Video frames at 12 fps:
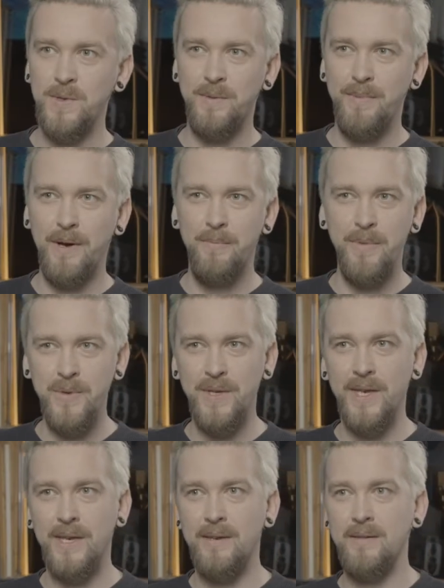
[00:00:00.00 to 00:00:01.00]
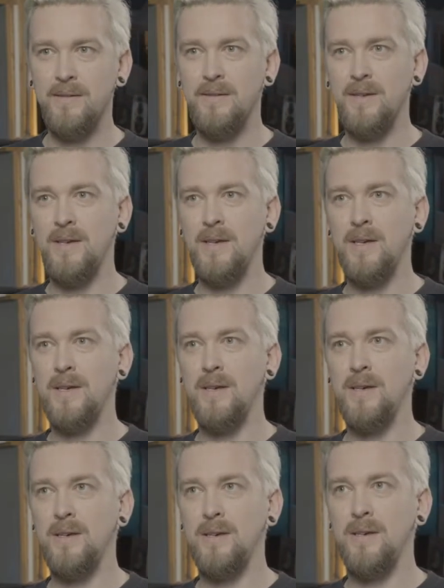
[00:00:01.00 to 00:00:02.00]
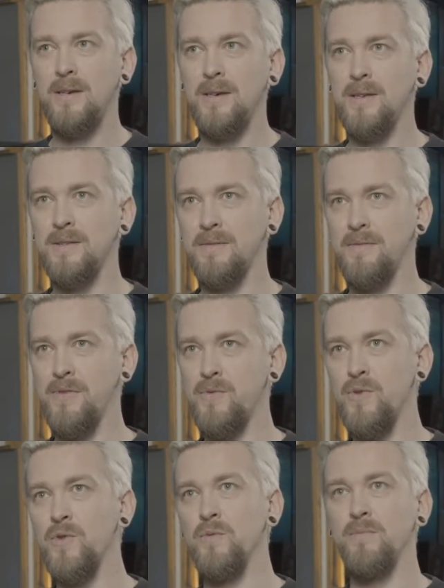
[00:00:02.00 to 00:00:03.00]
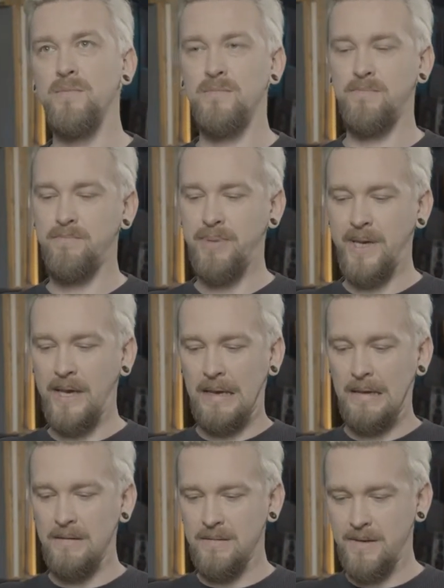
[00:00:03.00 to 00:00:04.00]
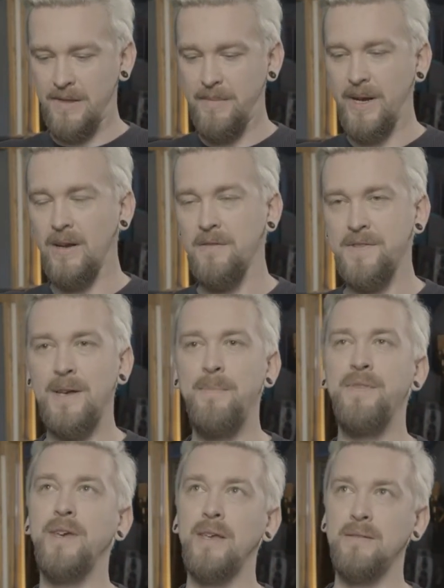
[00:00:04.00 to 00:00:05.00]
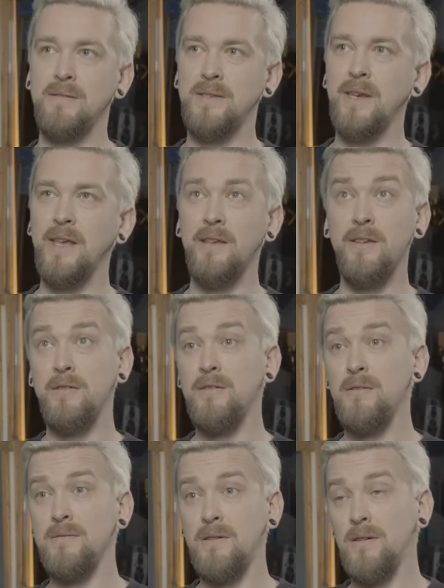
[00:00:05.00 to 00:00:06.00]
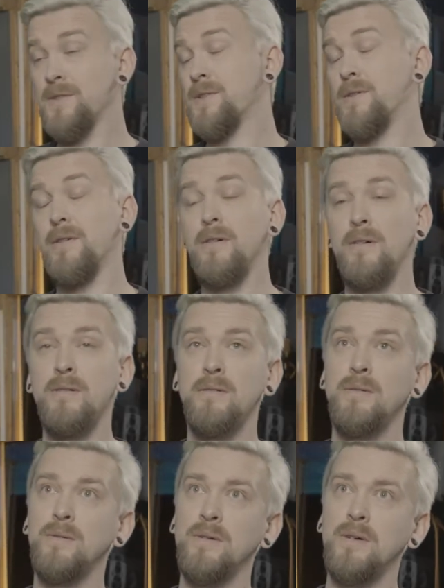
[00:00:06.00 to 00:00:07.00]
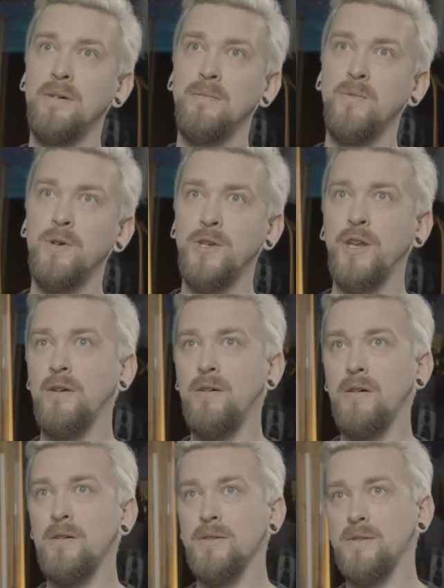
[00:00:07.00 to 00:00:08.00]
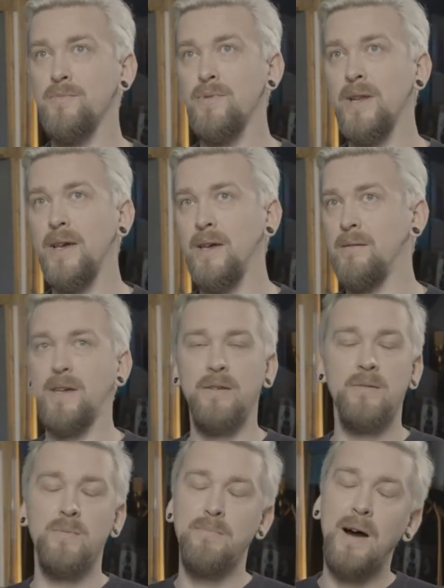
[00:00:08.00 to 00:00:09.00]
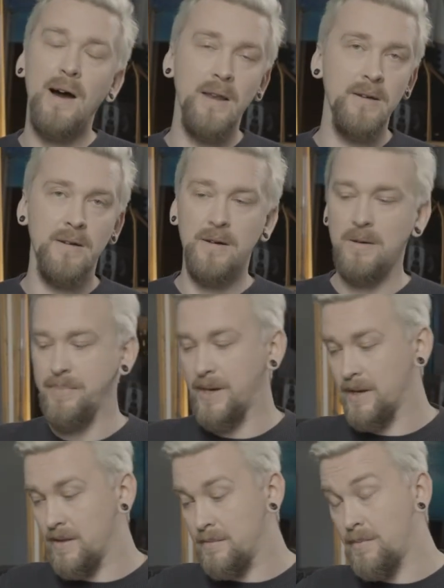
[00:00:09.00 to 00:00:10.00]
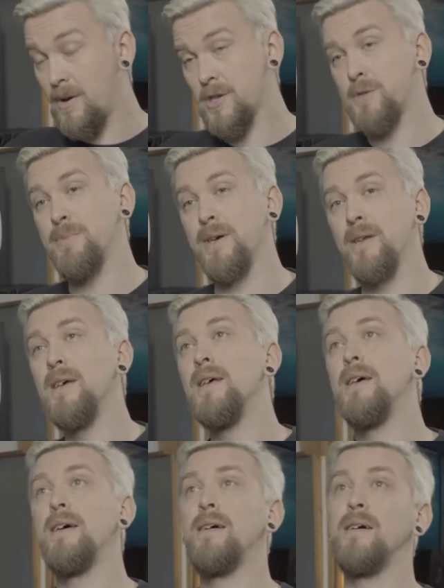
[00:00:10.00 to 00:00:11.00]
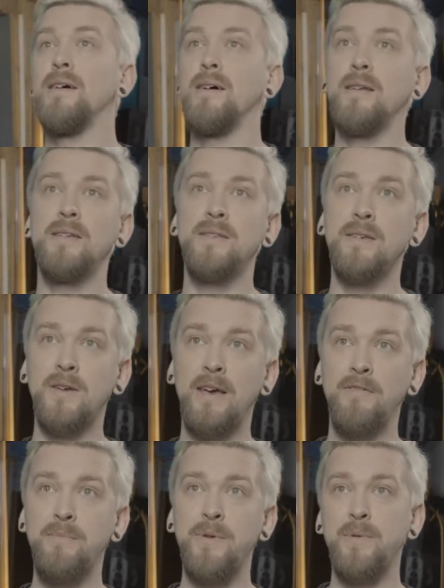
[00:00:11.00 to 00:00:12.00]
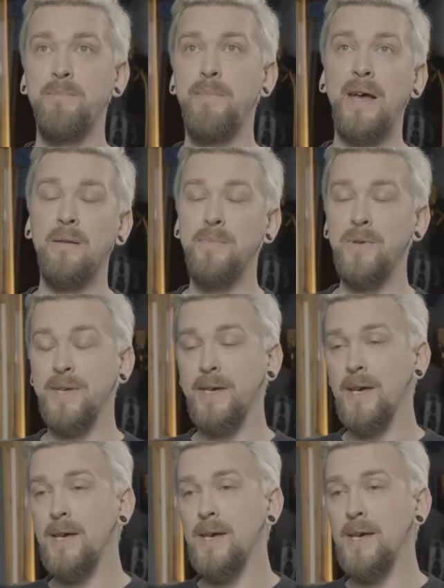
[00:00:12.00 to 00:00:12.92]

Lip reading: about music is the room, being in the middle of something, sitting in a concert hall, watching the orchestra play, I don't know, Mahler, or being in the mosh pit, listening to heavy metal music.